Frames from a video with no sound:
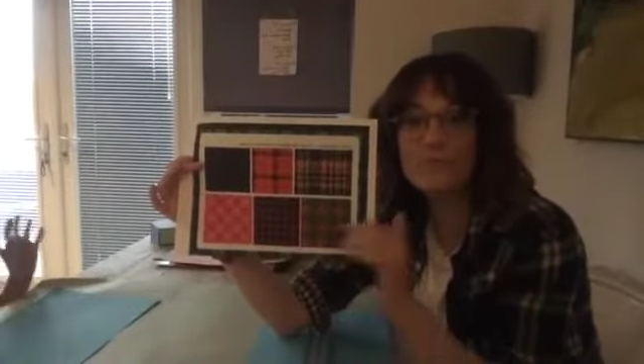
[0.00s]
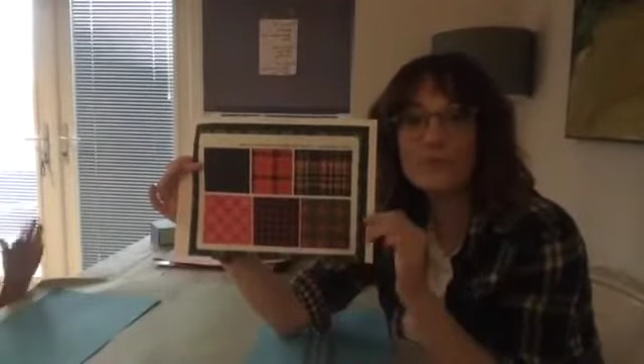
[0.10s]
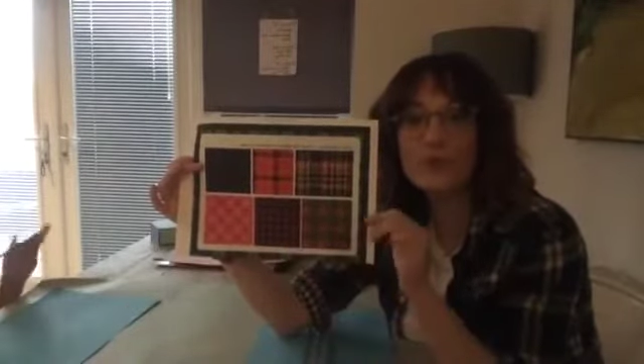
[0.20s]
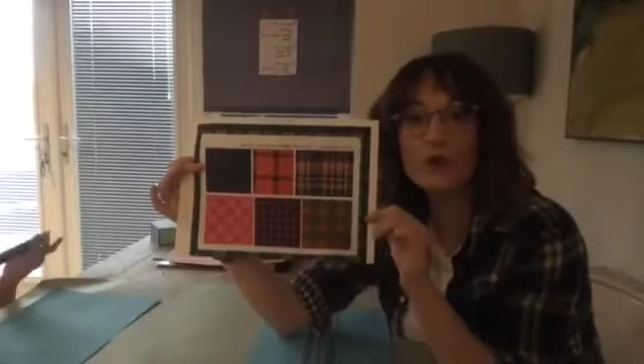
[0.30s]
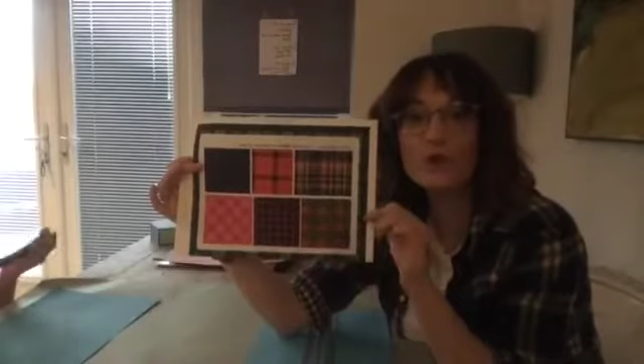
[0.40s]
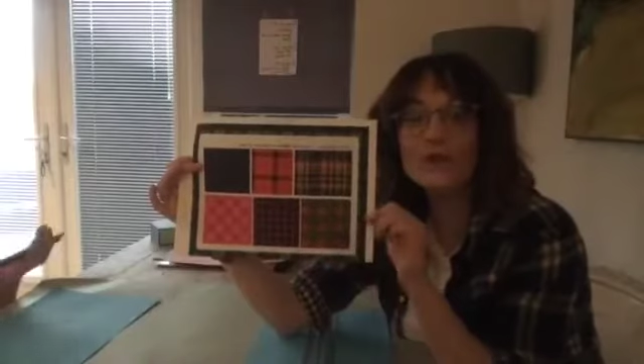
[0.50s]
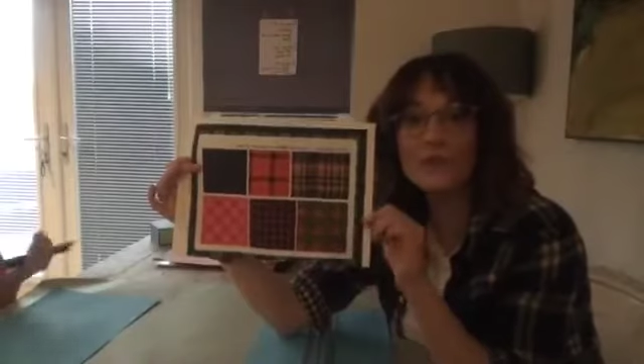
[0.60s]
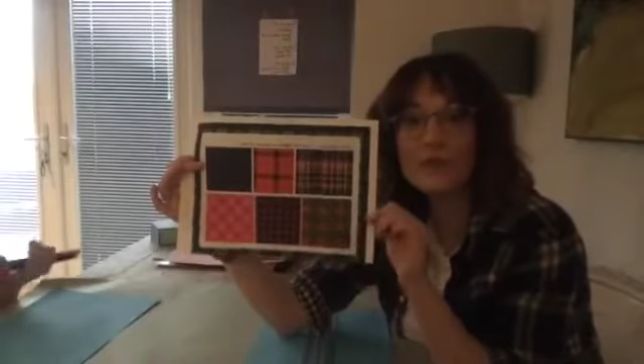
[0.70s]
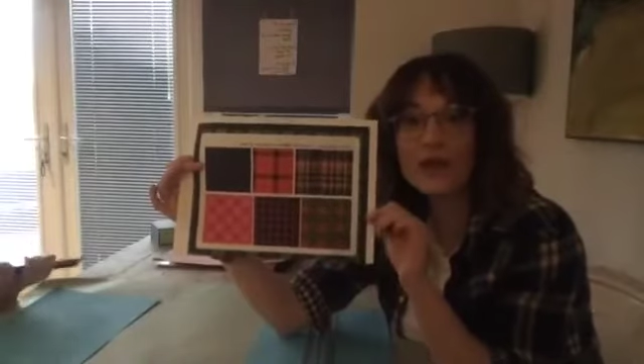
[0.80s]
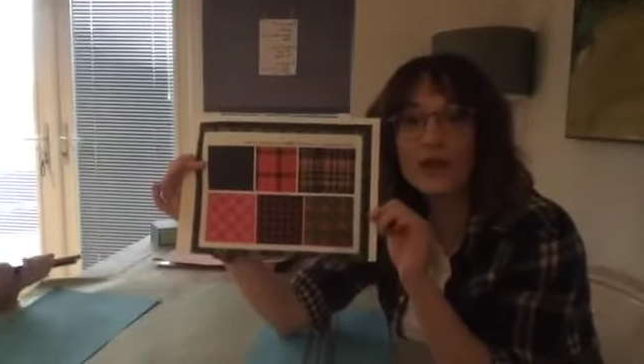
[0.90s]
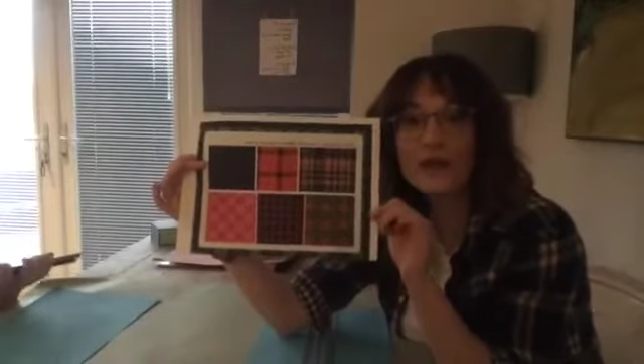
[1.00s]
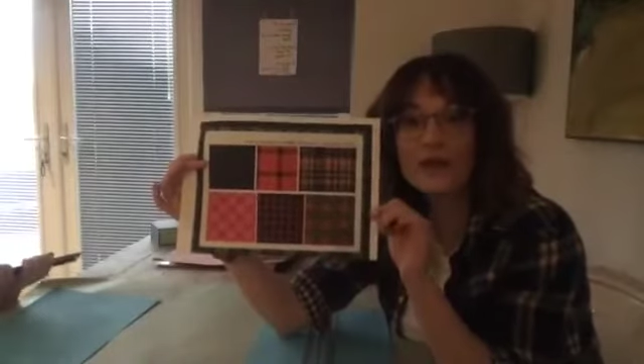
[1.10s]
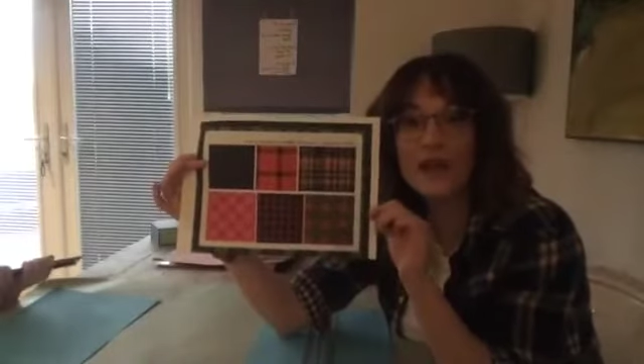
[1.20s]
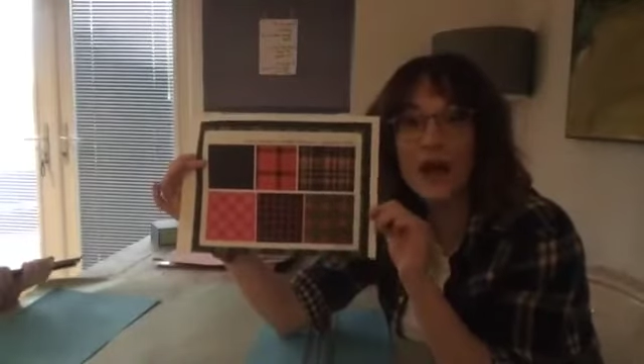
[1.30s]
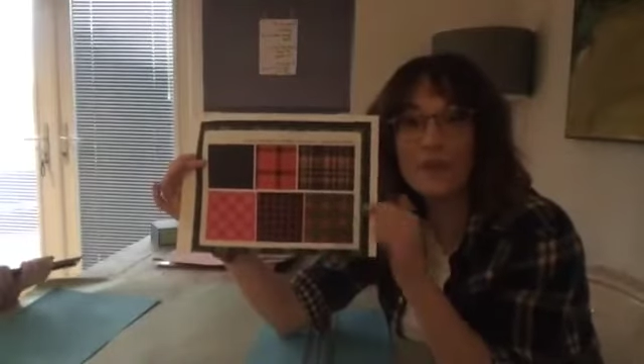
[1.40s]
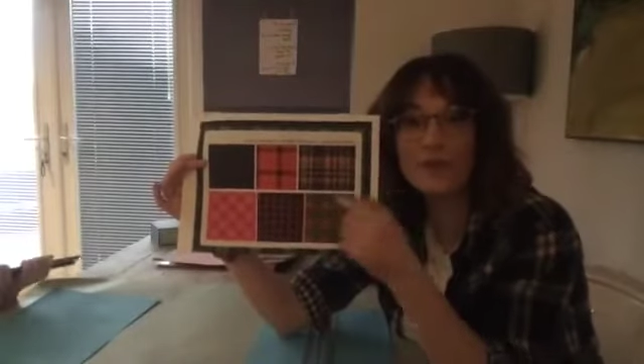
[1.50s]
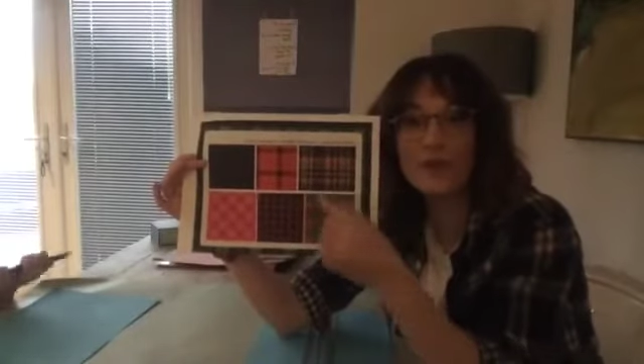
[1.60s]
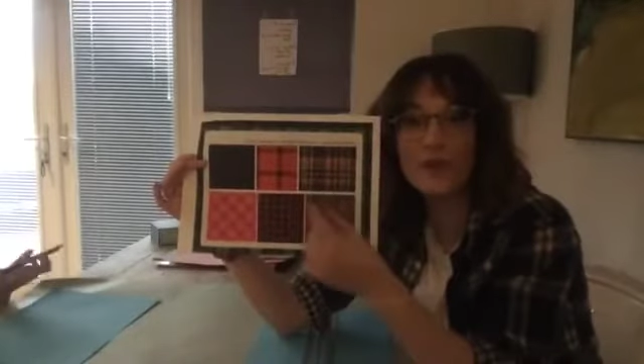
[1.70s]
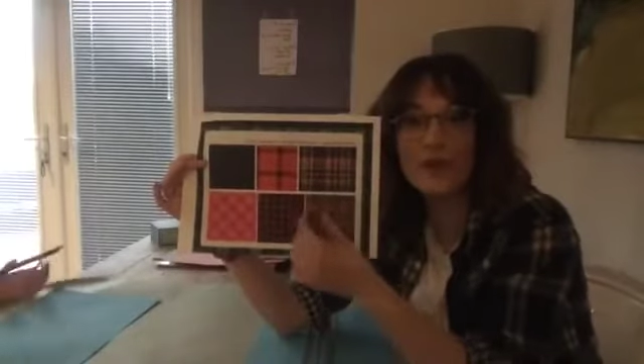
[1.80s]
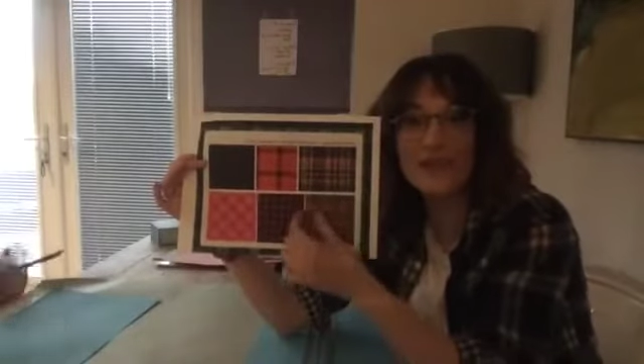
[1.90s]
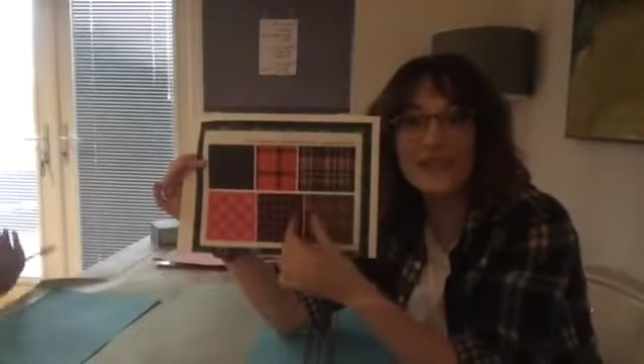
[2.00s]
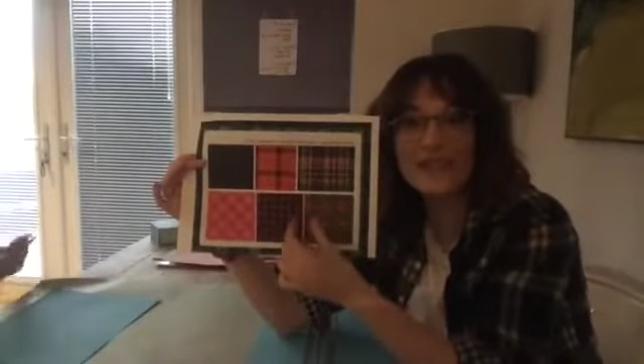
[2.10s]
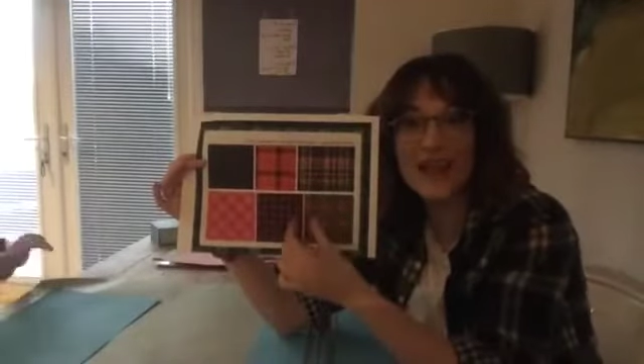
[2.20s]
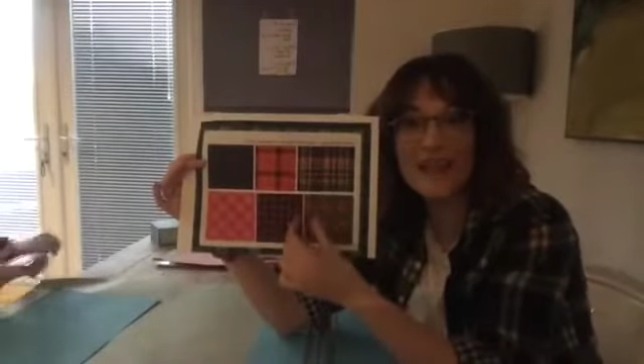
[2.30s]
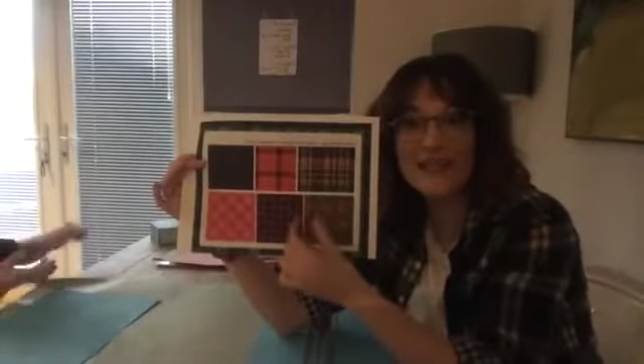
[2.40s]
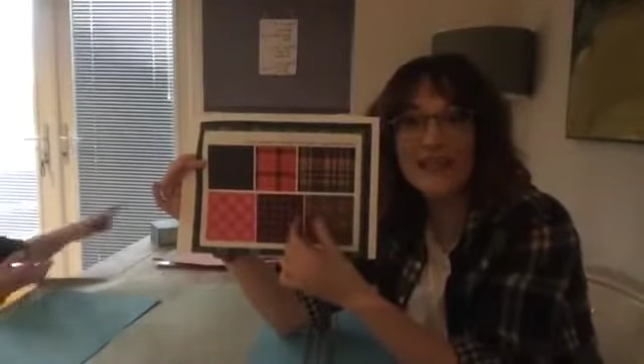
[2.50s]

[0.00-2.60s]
Now something else that happens with the set,